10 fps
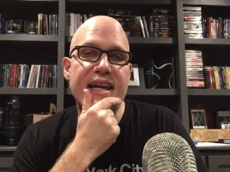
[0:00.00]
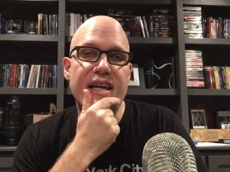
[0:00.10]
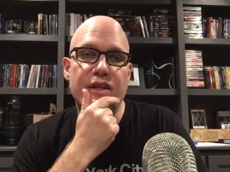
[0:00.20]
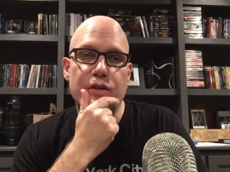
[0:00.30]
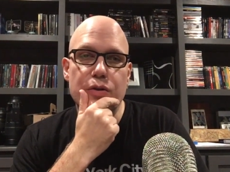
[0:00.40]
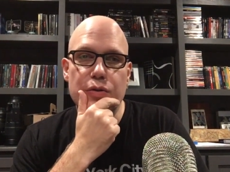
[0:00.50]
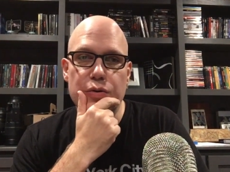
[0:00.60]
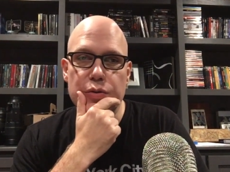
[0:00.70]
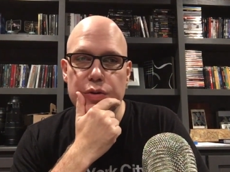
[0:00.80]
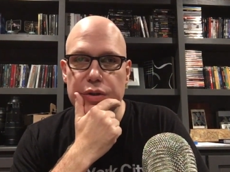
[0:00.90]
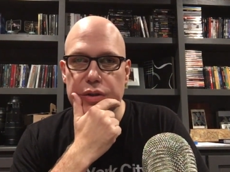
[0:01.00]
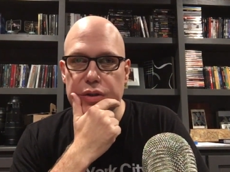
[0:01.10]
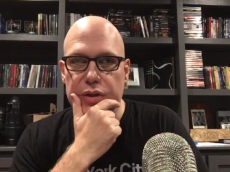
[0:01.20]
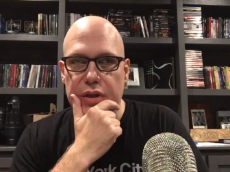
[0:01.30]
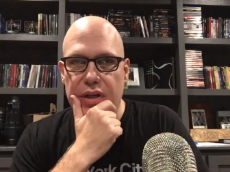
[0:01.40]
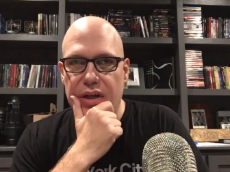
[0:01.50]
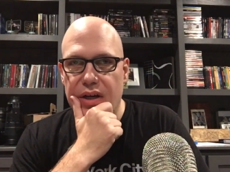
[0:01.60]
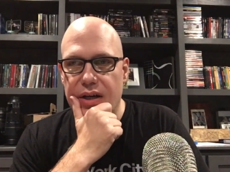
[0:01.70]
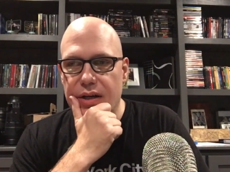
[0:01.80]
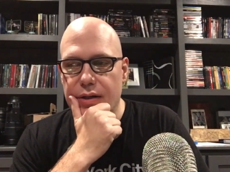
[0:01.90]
into uh,